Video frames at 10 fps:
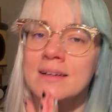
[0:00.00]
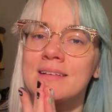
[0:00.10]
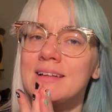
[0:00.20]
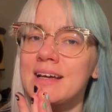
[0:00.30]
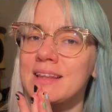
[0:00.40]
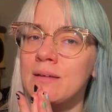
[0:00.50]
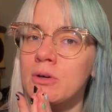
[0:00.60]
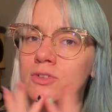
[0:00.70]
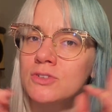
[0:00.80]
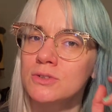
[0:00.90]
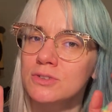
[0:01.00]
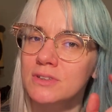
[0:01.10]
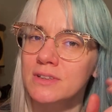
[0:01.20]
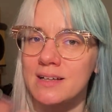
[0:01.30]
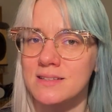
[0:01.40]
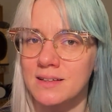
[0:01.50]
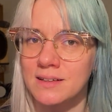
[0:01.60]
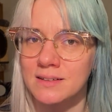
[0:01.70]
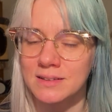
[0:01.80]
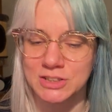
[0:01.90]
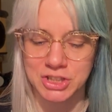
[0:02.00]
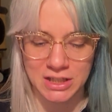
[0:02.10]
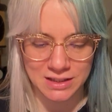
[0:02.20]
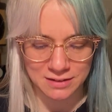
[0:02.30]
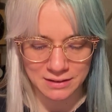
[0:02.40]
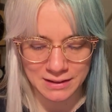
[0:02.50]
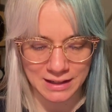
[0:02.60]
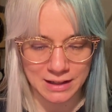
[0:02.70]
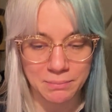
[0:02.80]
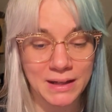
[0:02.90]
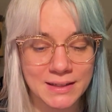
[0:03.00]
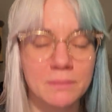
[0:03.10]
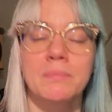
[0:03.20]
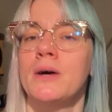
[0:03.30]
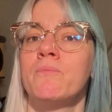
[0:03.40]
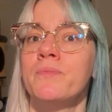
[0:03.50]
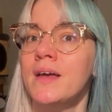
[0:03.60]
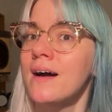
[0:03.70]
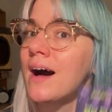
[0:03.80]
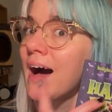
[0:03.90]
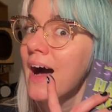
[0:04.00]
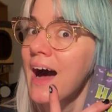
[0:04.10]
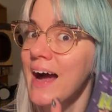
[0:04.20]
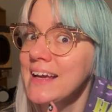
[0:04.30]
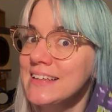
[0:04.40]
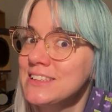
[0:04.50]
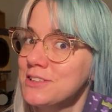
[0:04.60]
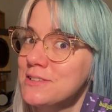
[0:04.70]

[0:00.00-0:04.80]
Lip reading: like the most neutral-esque shade in that palette, but I get to use